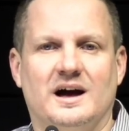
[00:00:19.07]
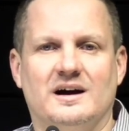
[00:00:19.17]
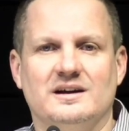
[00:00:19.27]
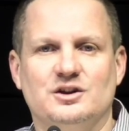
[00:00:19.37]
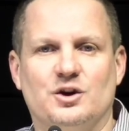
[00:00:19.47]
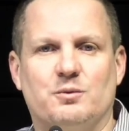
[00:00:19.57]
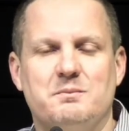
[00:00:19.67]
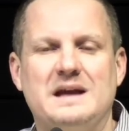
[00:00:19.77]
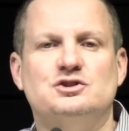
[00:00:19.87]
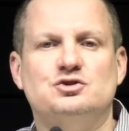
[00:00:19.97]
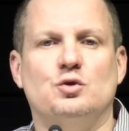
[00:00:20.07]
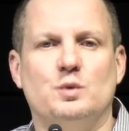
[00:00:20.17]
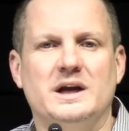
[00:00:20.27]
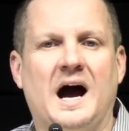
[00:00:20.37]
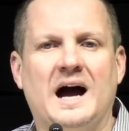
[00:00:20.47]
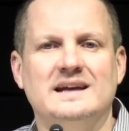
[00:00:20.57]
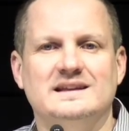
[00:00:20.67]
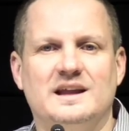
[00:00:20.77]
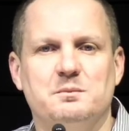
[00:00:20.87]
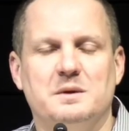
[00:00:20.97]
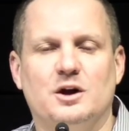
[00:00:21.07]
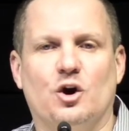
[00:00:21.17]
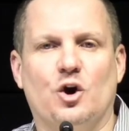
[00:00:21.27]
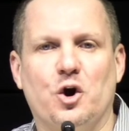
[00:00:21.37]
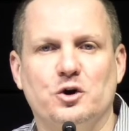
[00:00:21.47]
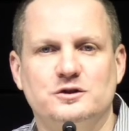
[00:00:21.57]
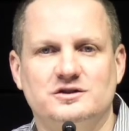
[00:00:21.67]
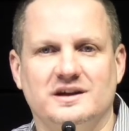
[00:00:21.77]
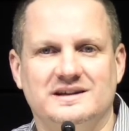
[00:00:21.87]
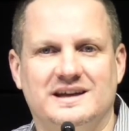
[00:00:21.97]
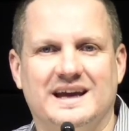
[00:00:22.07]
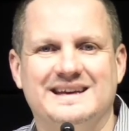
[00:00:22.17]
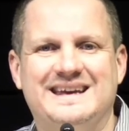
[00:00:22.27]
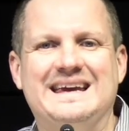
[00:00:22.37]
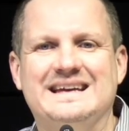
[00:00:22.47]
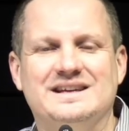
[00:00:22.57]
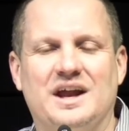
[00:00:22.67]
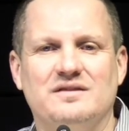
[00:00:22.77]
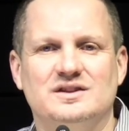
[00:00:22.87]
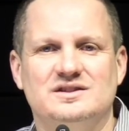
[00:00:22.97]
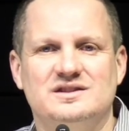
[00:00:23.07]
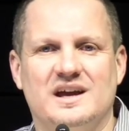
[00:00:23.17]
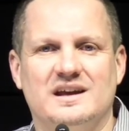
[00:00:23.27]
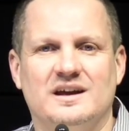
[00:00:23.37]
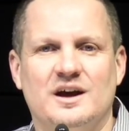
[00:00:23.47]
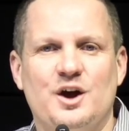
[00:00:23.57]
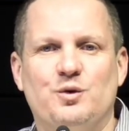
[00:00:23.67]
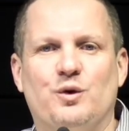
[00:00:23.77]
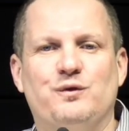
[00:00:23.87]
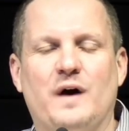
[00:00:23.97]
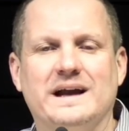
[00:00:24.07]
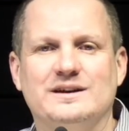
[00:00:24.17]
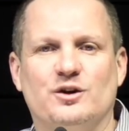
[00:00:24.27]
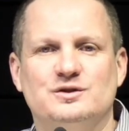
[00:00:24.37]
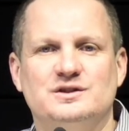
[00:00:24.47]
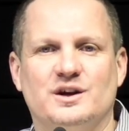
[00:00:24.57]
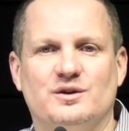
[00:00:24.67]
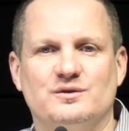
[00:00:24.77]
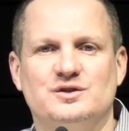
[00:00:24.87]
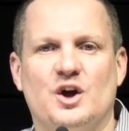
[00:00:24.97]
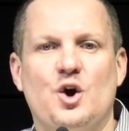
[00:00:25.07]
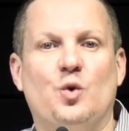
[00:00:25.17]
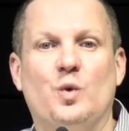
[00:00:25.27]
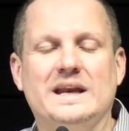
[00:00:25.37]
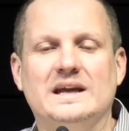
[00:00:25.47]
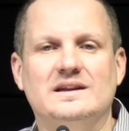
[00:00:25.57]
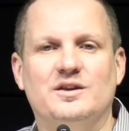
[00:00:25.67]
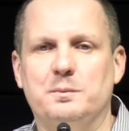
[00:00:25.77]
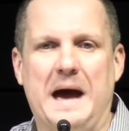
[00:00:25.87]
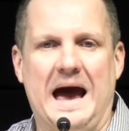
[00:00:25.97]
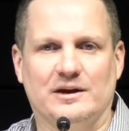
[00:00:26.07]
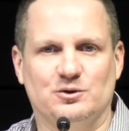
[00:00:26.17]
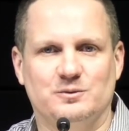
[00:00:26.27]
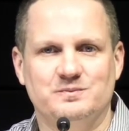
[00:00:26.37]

you know, make sure we hide them in our hearts, like King David said, we'll find ourselves winning the battle.